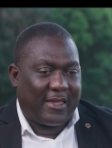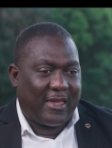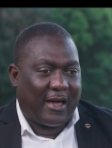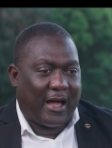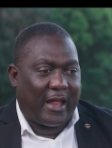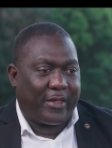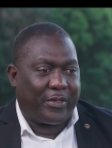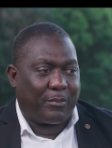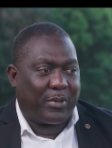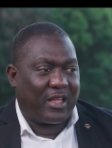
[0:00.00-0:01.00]
Yeah, and I
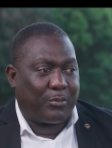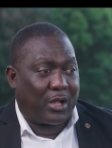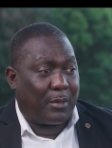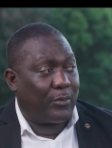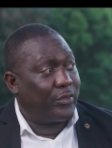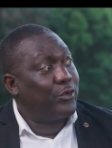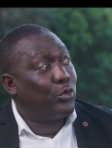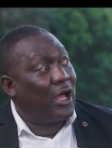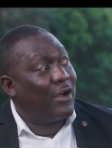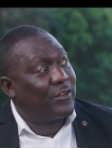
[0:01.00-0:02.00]
think Benjamin Mkapa then
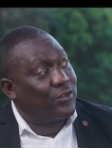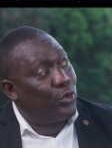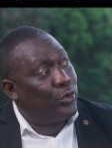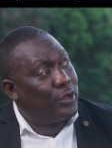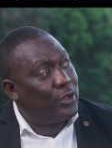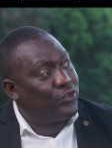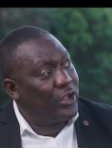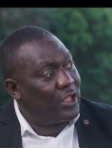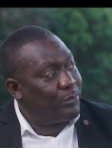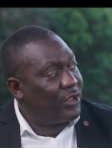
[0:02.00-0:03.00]
will have its own
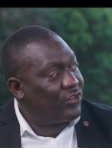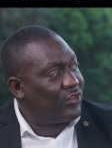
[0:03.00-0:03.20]
training pitch.